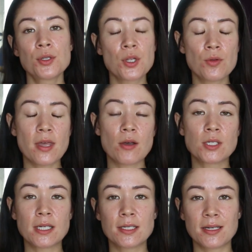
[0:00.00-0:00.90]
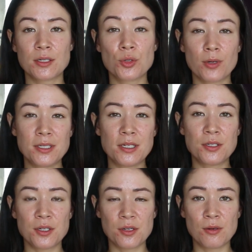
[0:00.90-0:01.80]

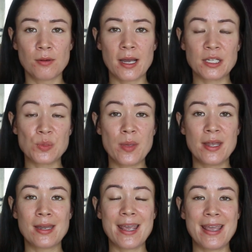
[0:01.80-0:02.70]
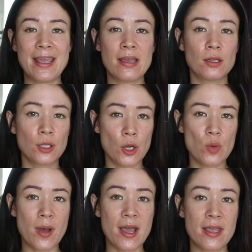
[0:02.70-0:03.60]
2022 has been a
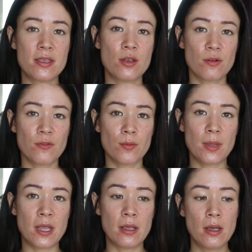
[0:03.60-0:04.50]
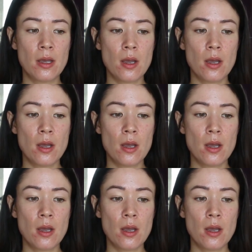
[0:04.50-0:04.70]
low buy year for me.